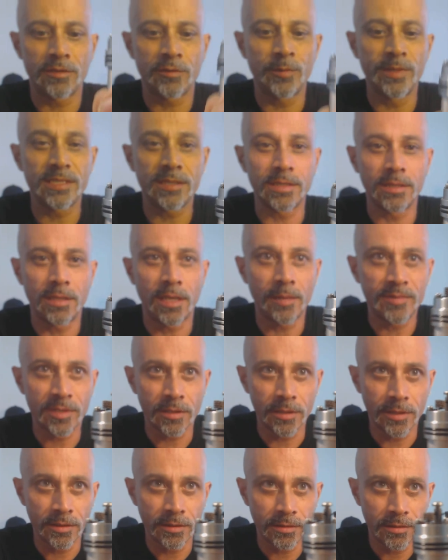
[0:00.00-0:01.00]
twisted, I'm
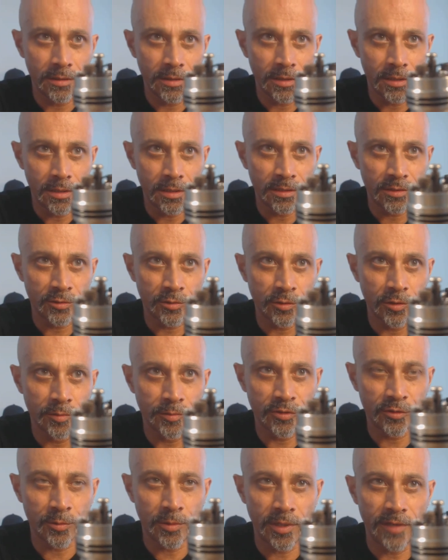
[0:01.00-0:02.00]
sorry,
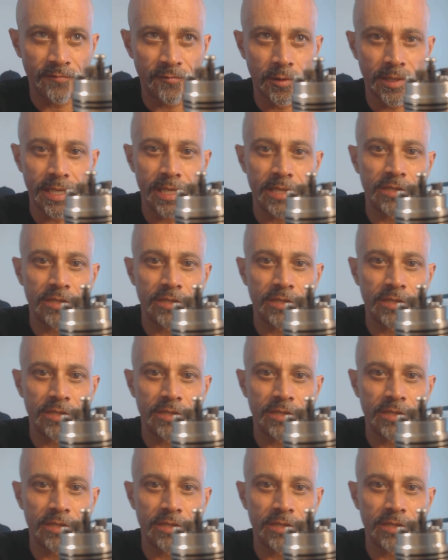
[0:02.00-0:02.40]
triple 24